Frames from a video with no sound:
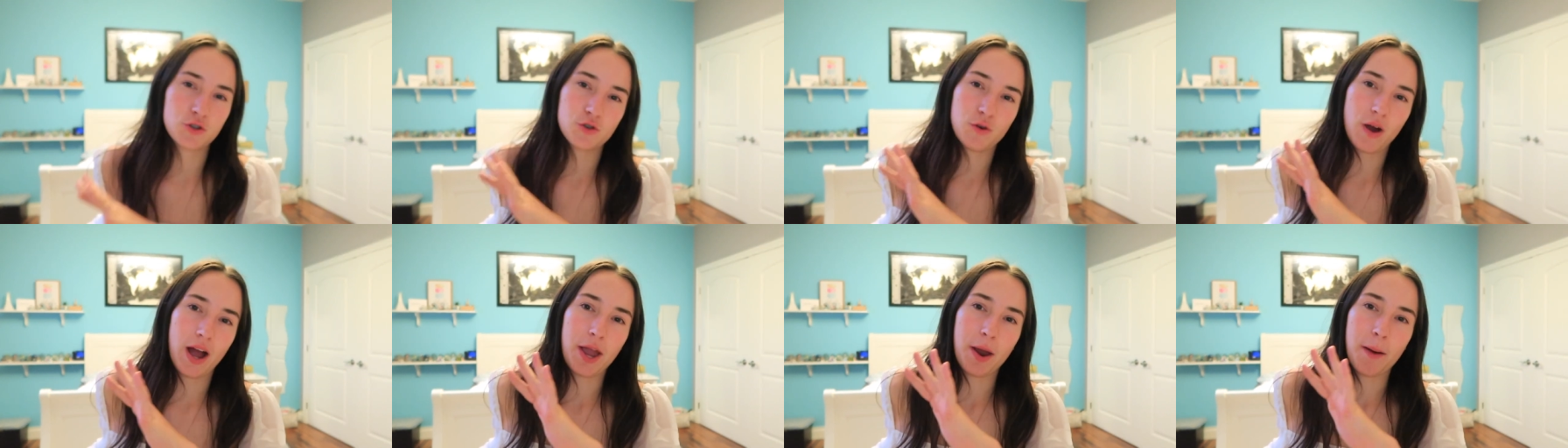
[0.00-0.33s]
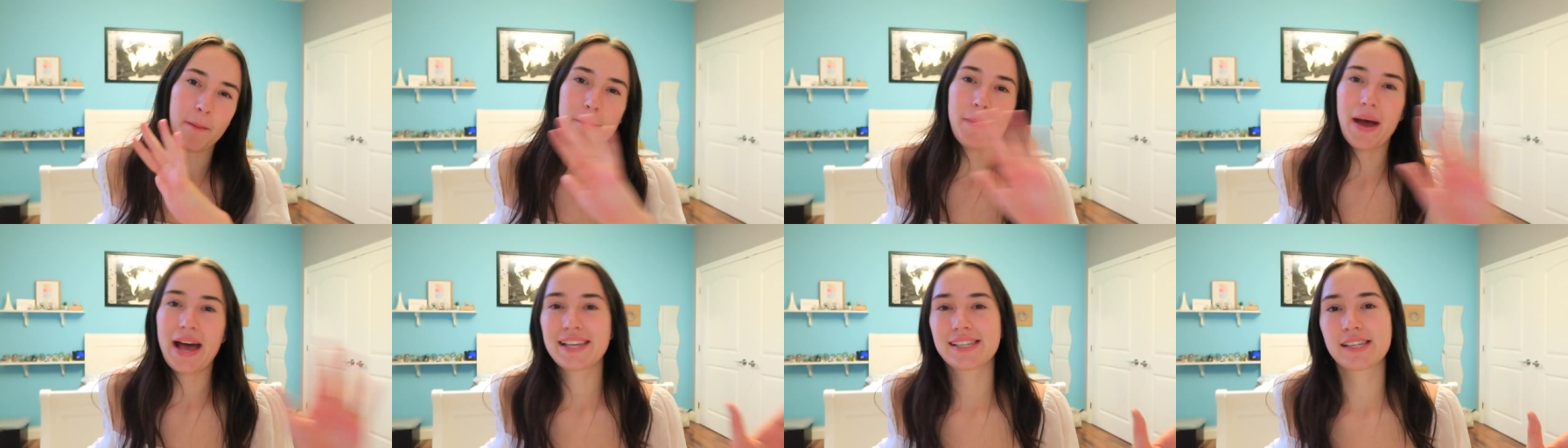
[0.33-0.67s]
try
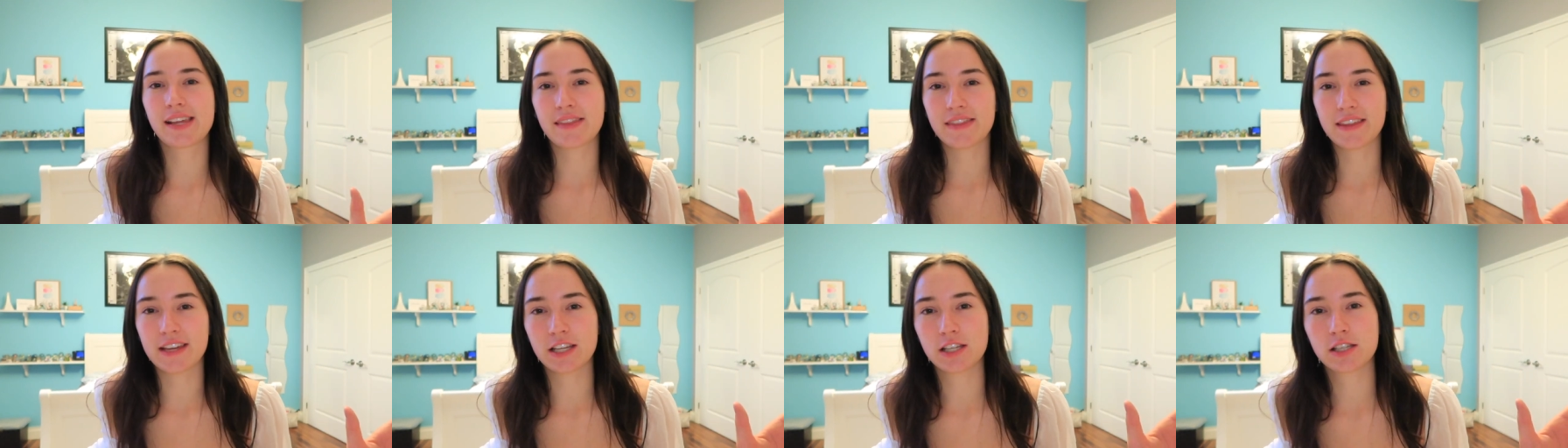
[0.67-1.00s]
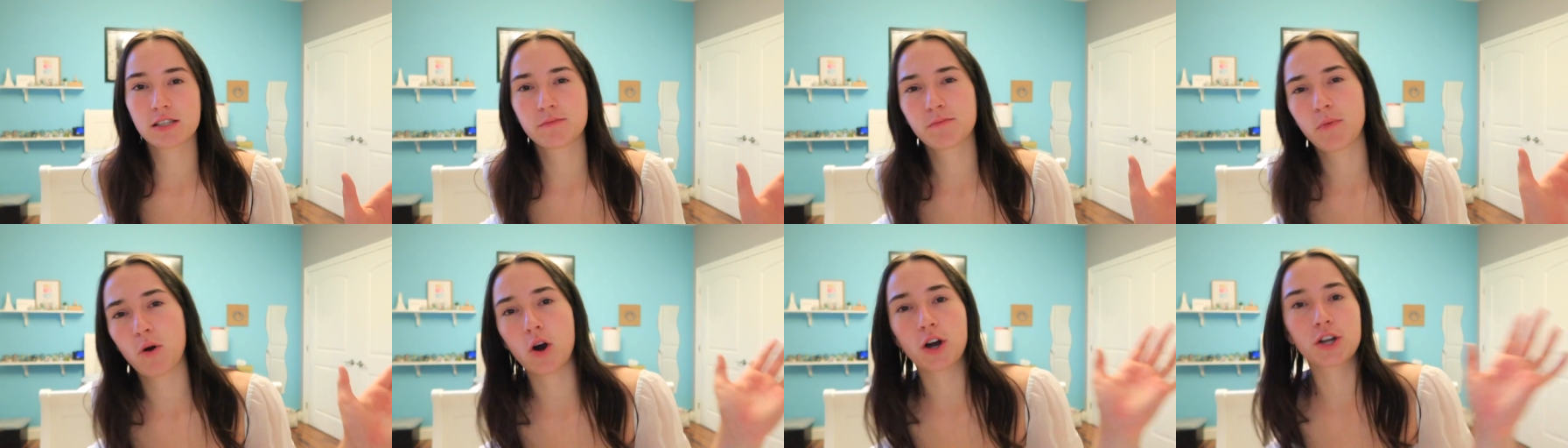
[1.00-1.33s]
your best at these
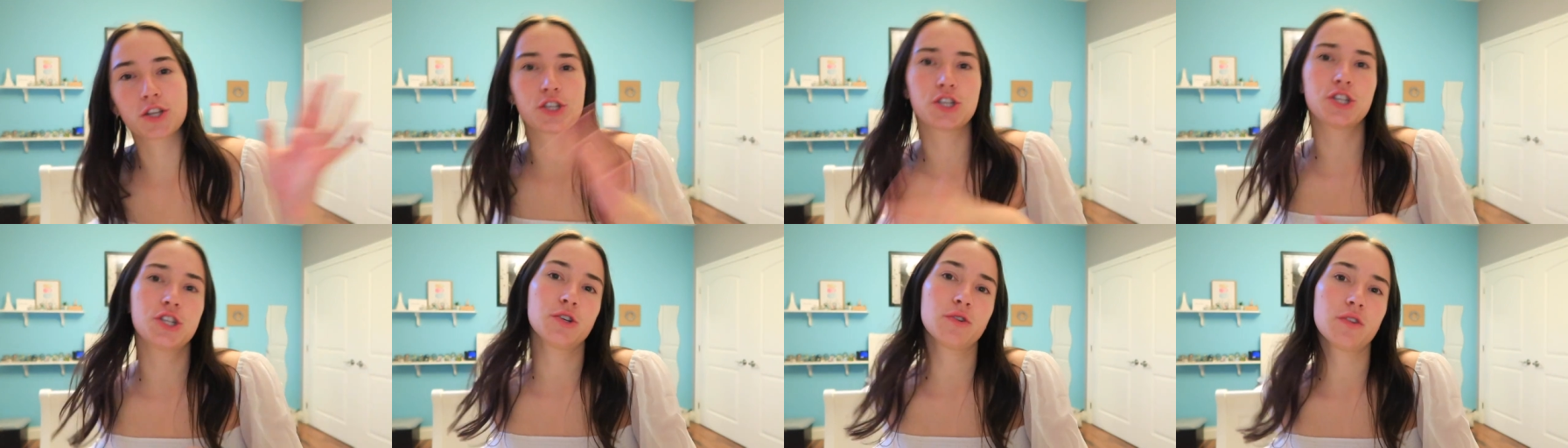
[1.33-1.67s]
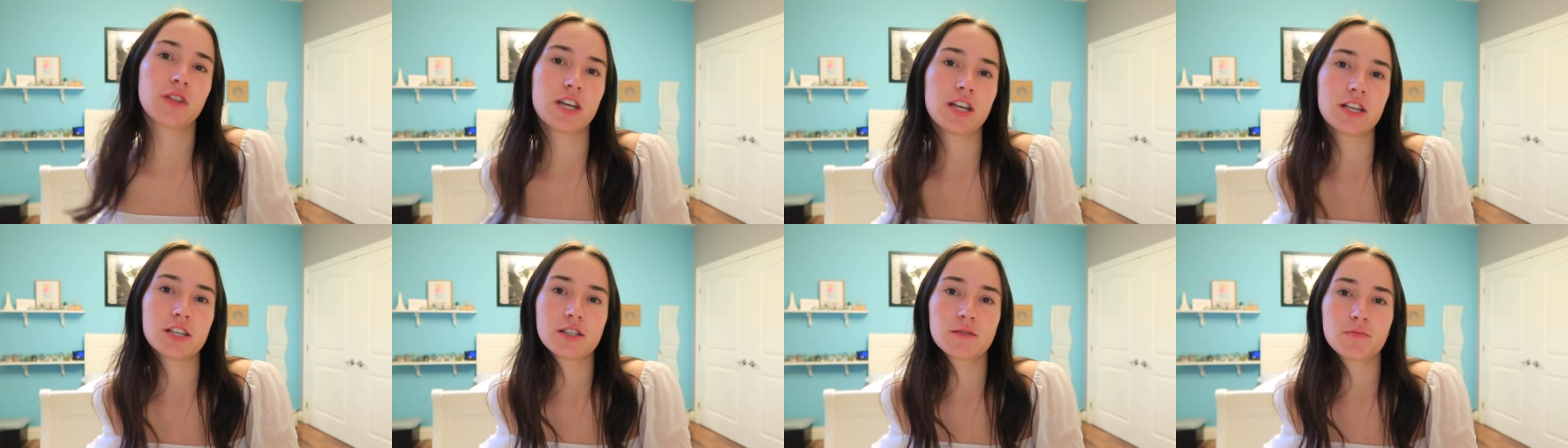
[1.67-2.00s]
sports, do
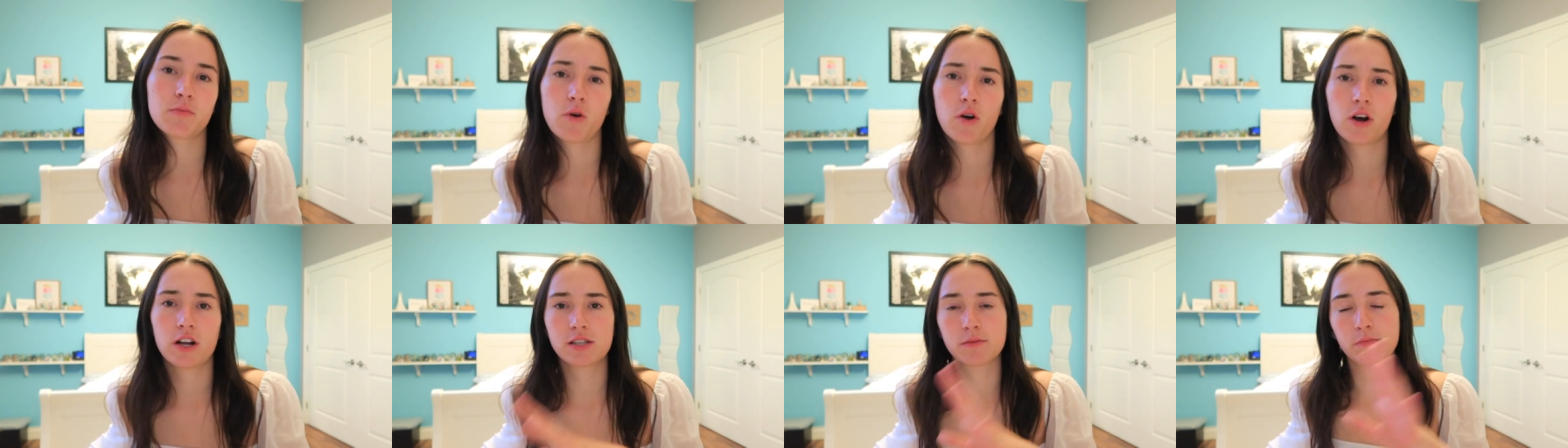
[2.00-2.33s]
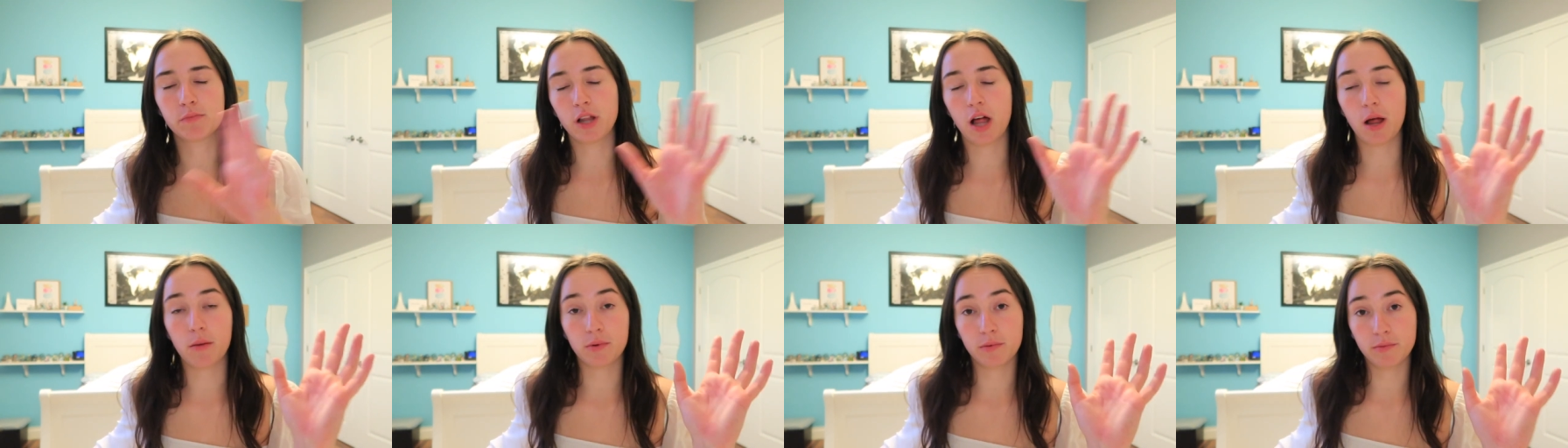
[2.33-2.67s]
these sports,
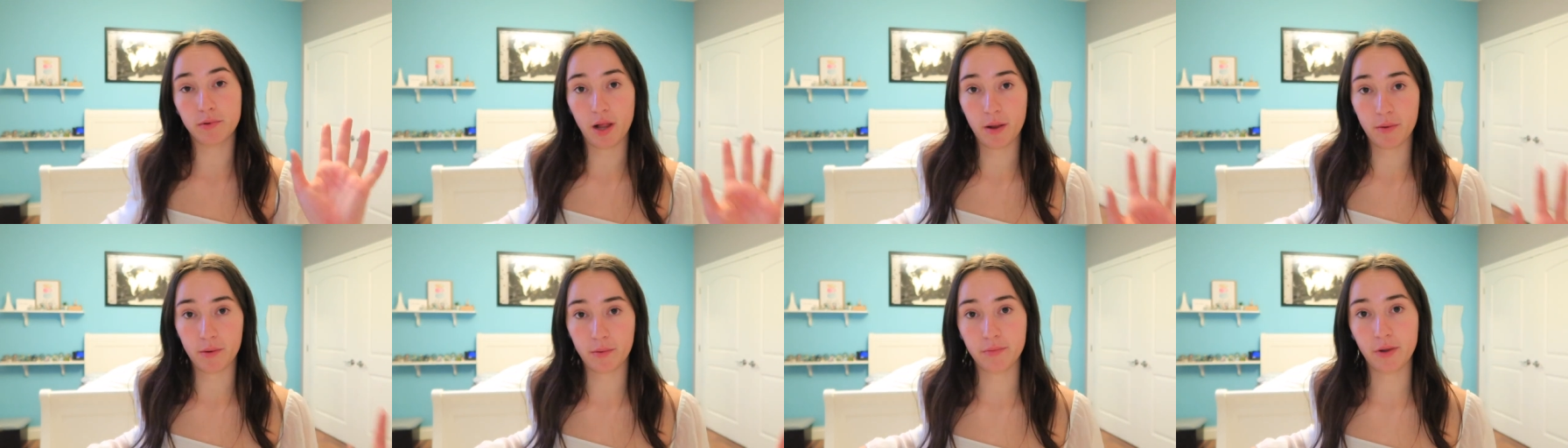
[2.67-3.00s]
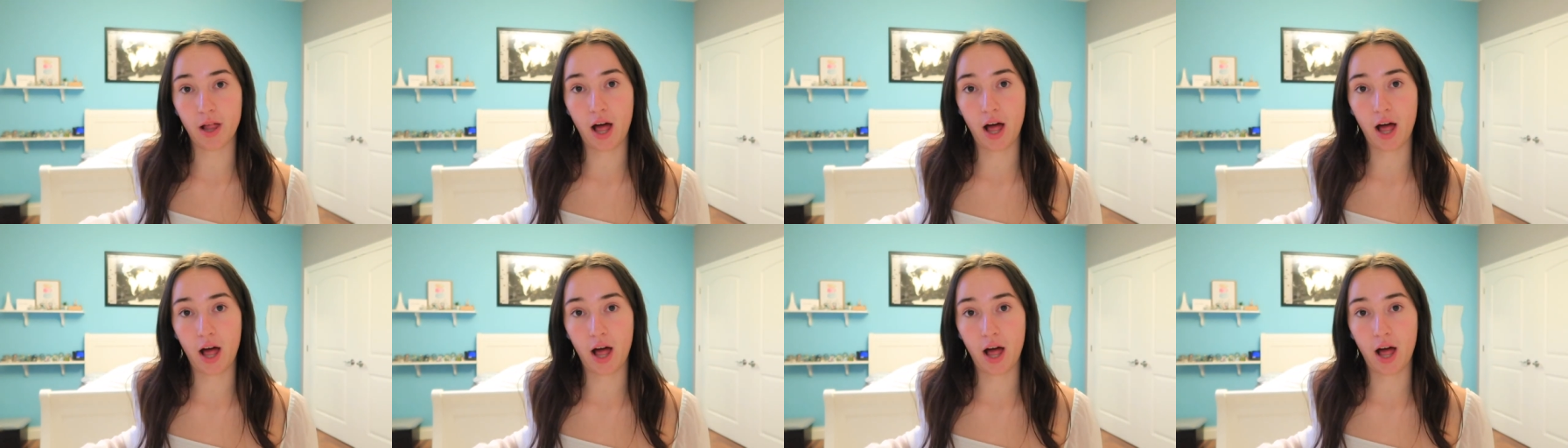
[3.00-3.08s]
blah, blah, blah, blah,